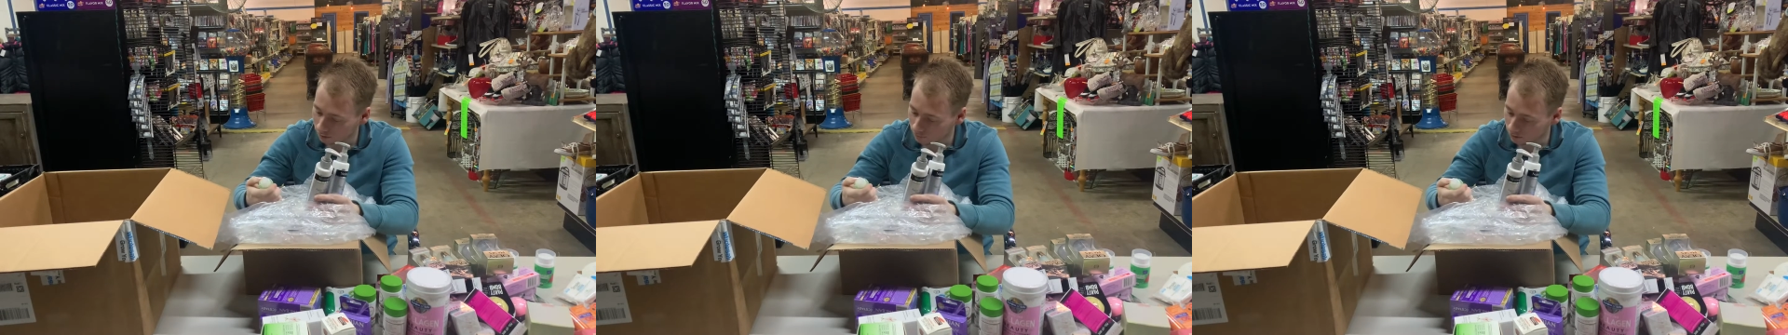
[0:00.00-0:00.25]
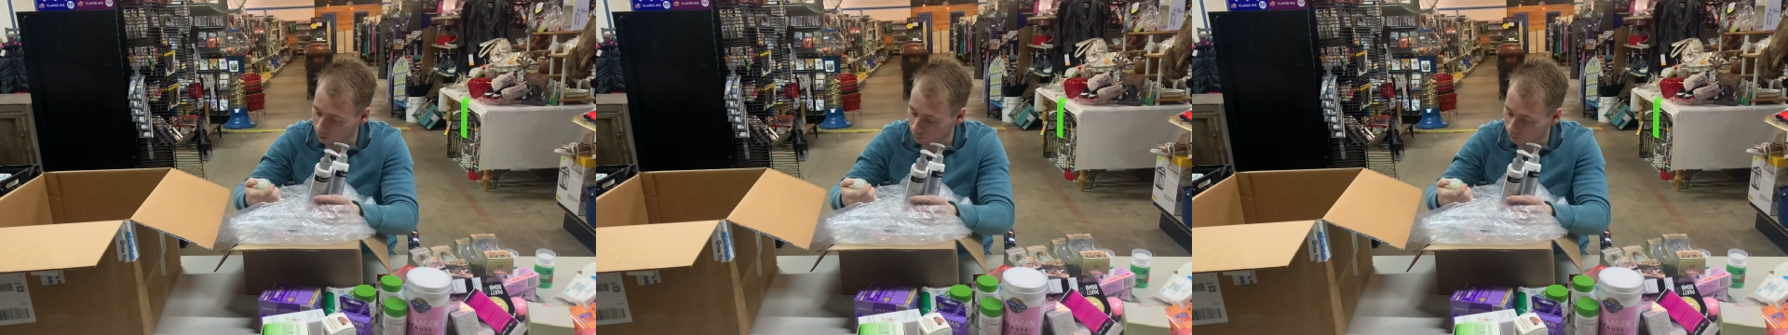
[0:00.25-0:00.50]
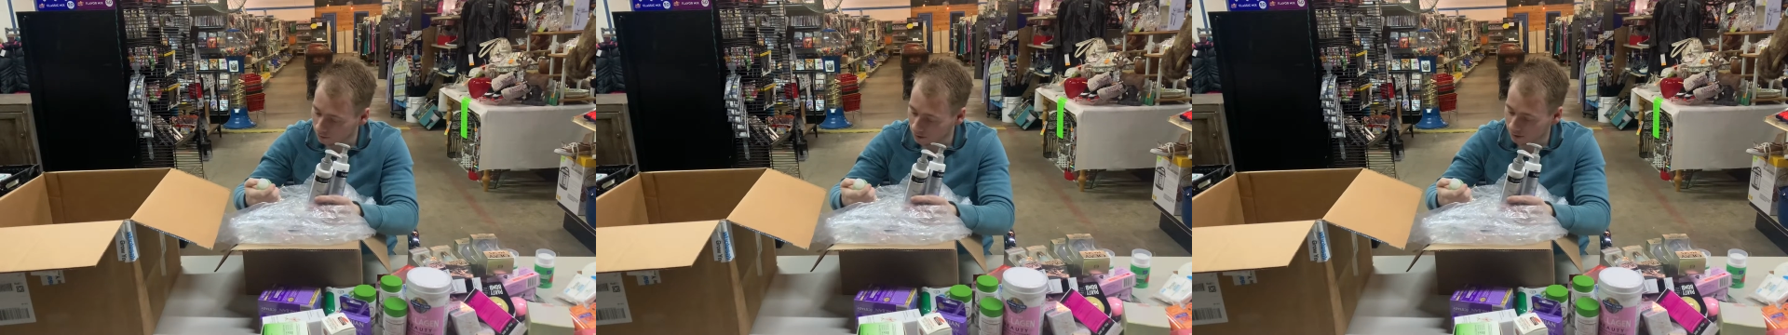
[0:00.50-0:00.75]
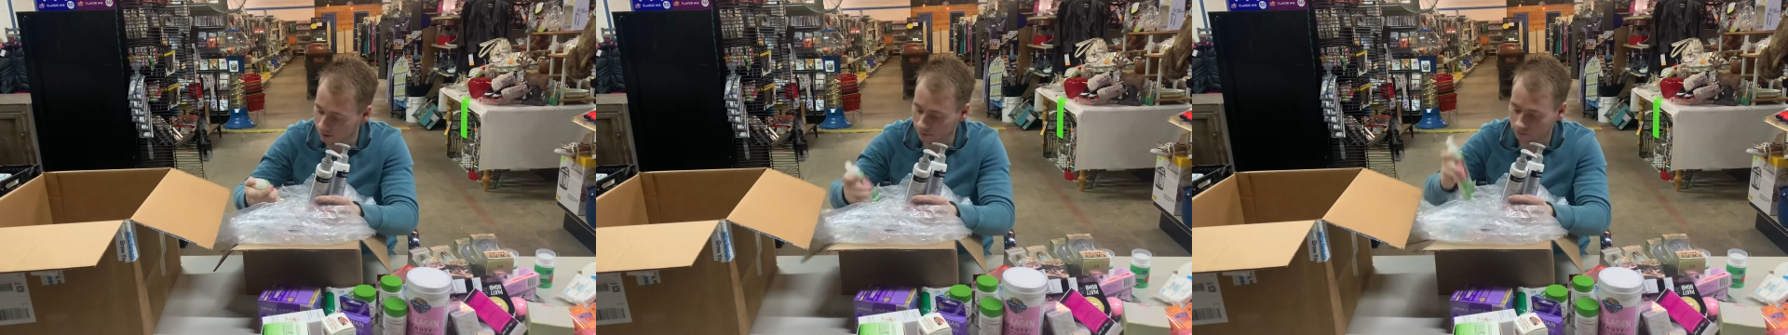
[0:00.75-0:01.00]
Then we've
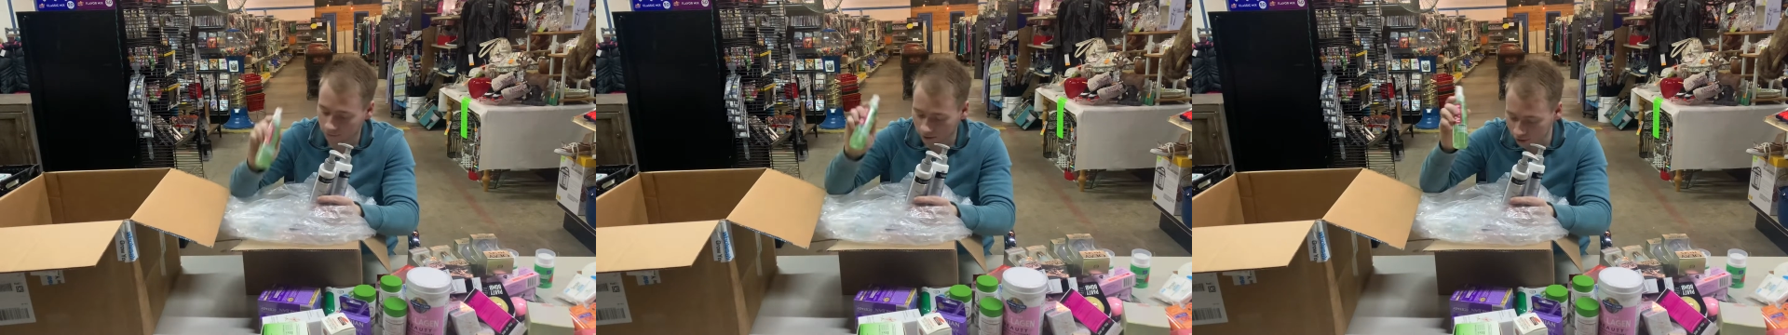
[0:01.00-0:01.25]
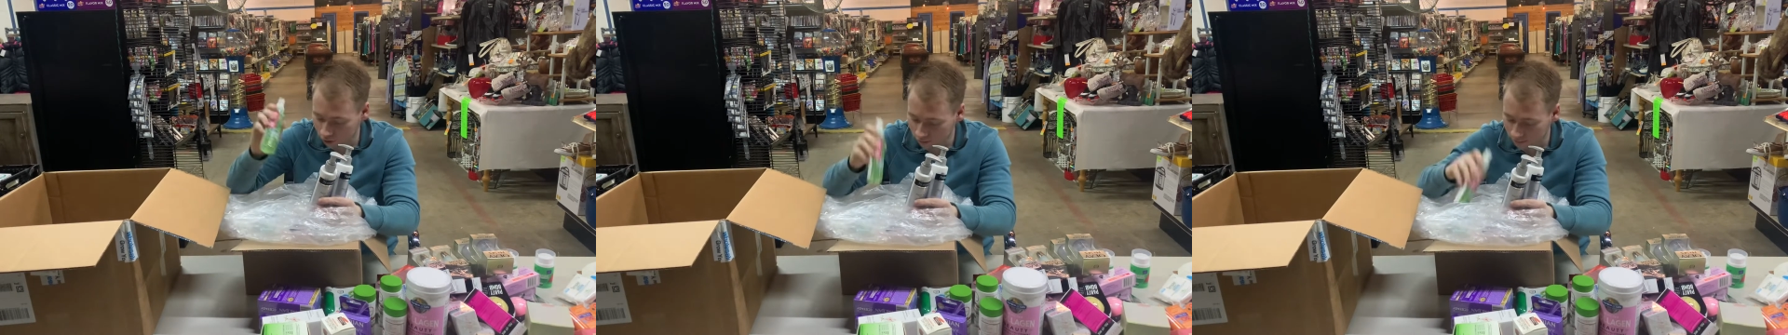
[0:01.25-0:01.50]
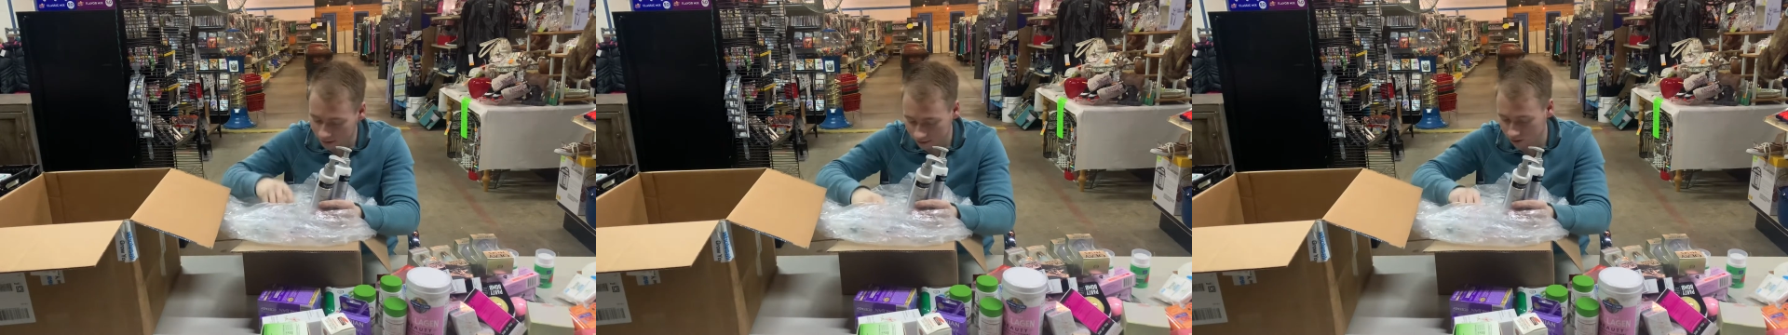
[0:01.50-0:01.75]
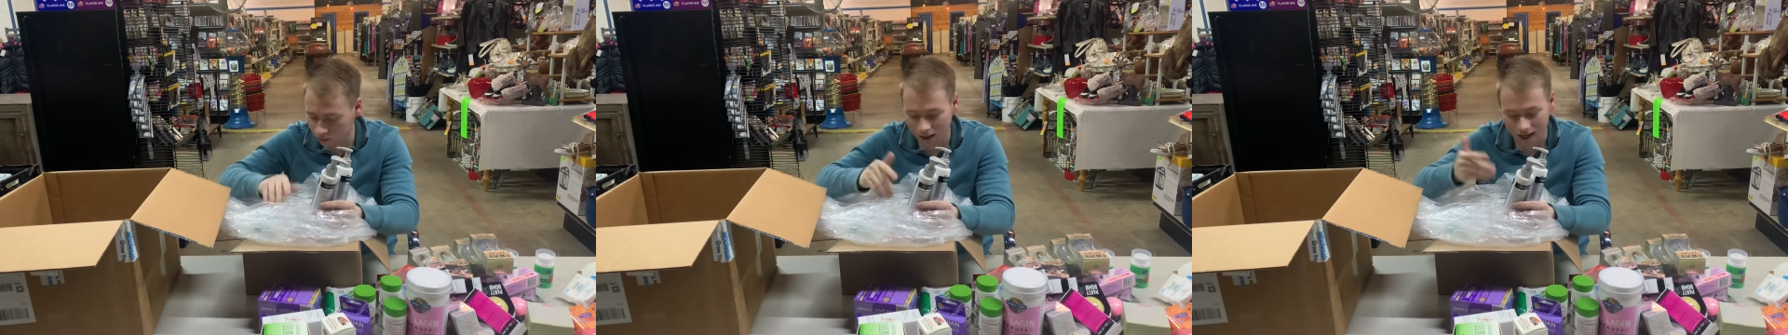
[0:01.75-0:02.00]
got some facial
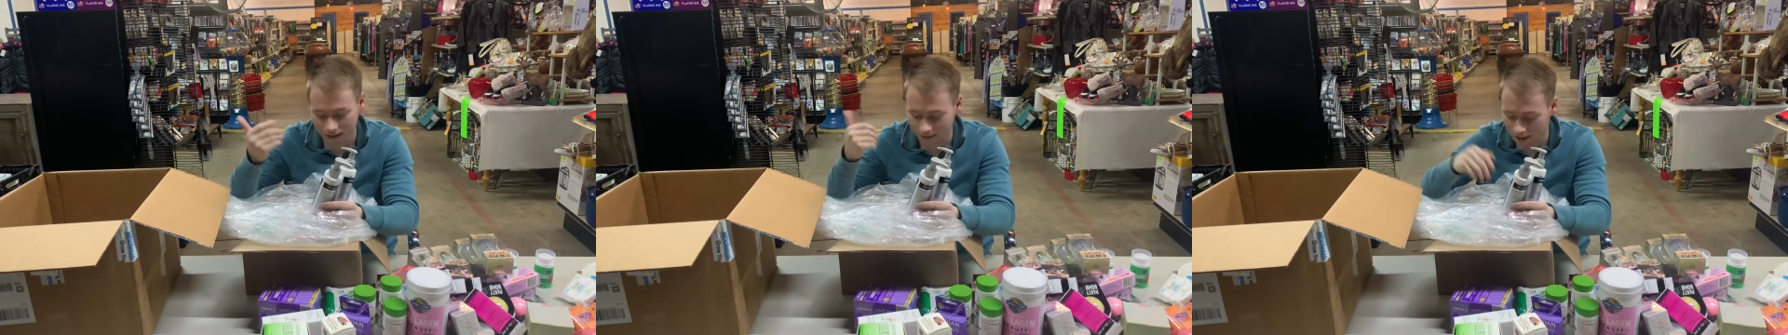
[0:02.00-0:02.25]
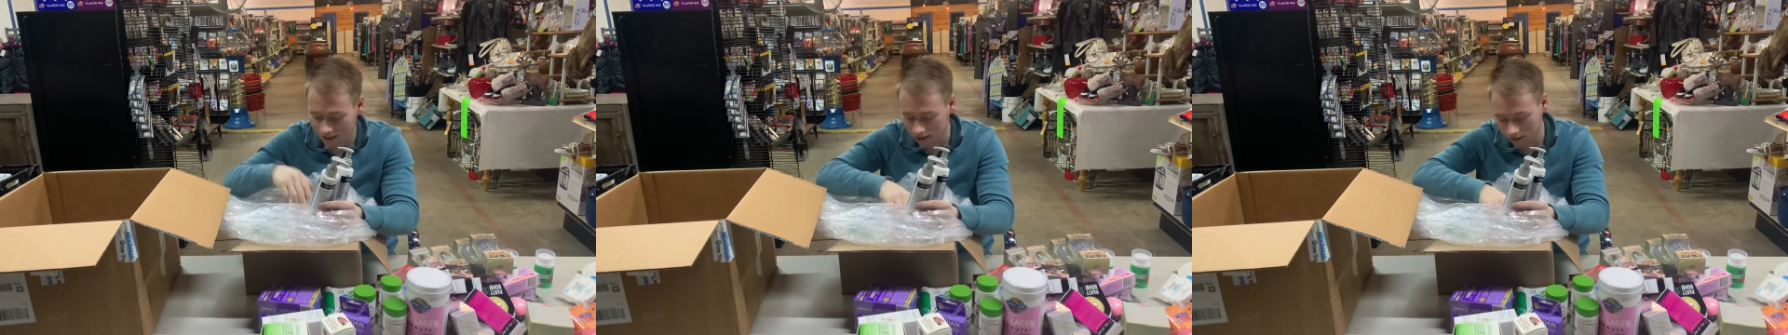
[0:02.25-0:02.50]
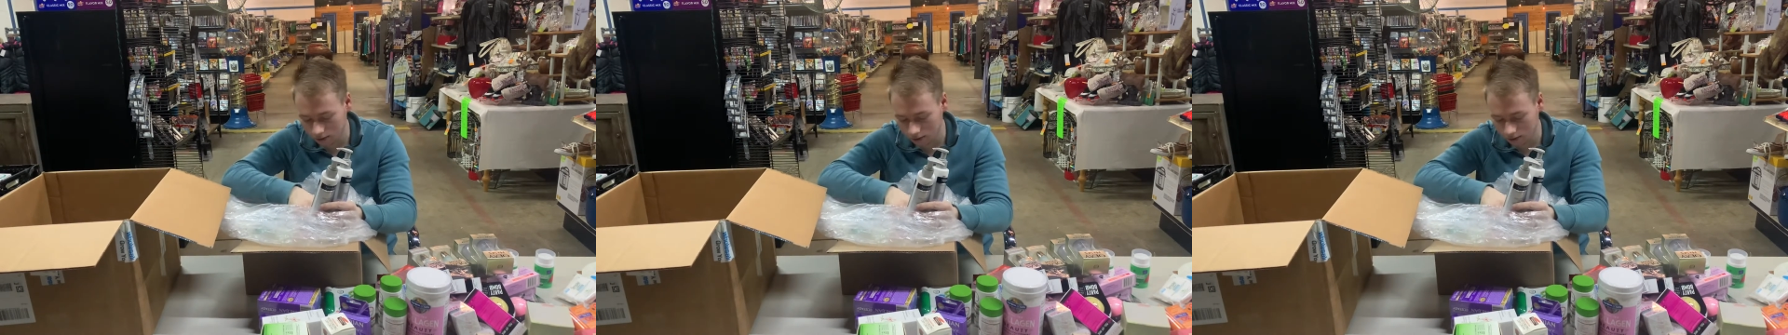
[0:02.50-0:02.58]
mist. We had that in